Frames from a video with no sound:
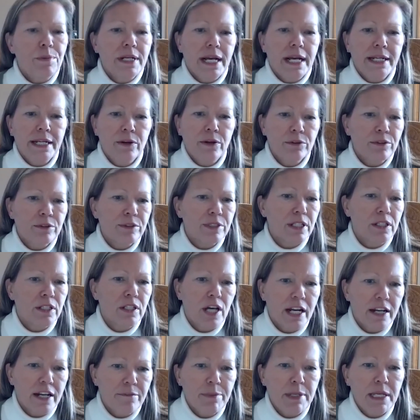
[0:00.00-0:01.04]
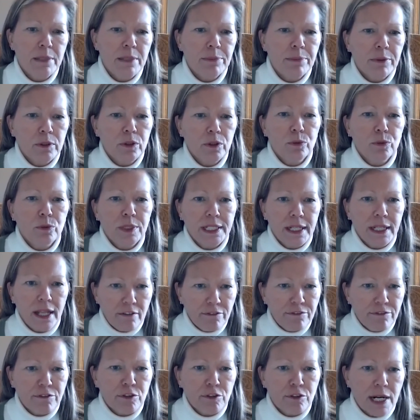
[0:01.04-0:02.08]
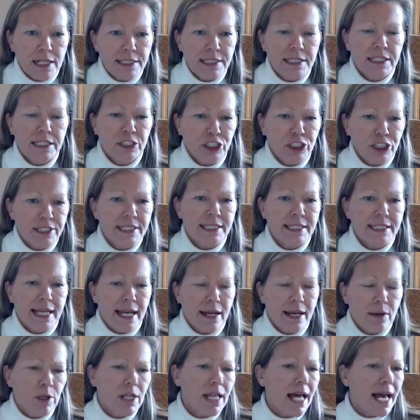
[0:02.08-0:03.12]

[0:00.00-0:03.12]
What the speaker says: I know there's a lot of people who would love for us to just say, well,